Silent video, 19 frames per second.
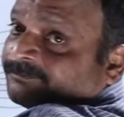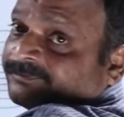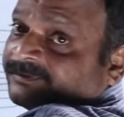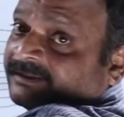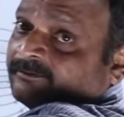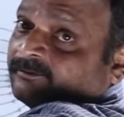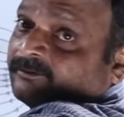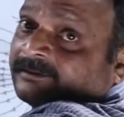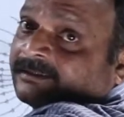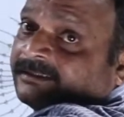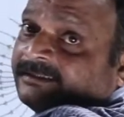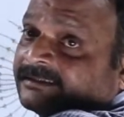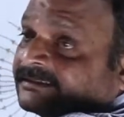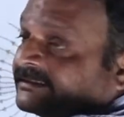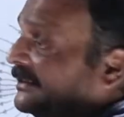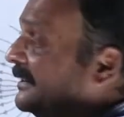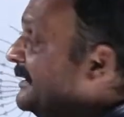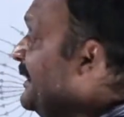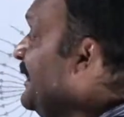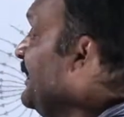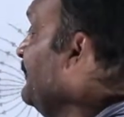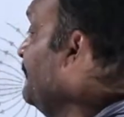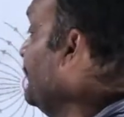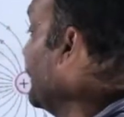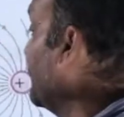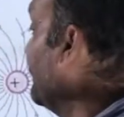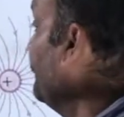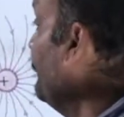They won't intersect
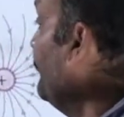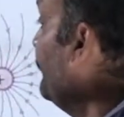anywhere.